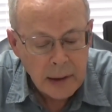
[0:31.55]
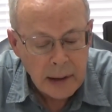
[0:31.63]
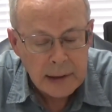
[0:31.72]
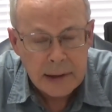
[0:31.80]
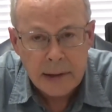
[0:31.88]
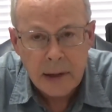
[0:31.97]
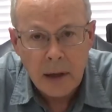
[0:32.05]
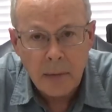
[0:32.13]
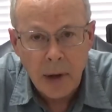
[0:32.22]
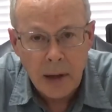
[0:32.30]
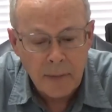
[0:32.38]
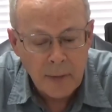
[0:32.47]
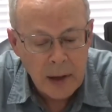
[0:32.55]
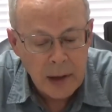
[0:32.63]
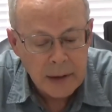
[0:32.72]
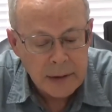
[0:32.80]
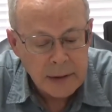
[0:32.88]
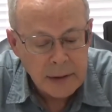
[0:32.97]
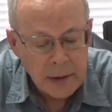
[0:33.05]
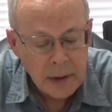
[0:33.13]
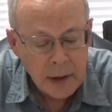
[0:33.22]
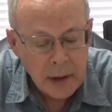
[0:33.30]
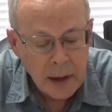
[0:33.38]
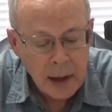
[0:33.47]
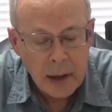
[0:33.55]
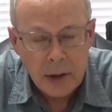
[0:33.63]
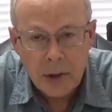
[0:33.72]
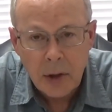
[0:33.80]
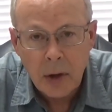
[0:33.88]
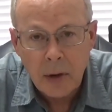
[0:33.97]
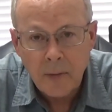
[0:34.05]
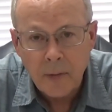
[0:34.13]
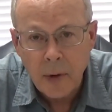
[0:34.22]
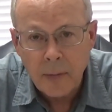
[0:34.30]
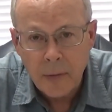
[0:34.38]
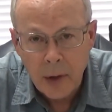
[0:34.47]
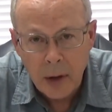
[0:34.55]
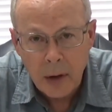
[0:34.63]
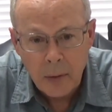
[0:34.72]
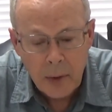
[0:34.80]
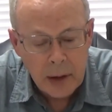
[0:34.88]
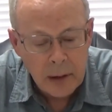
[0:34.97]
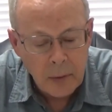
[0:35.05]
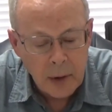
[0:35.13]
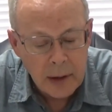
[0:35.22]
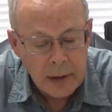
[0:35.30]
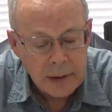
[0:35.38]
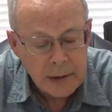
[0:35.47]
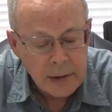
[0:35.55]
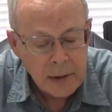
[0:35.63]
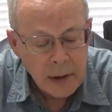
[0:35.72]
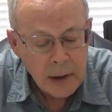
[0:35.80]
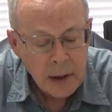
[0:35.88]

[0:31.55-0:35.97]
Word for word: and seek my face and turn from their wicked ways,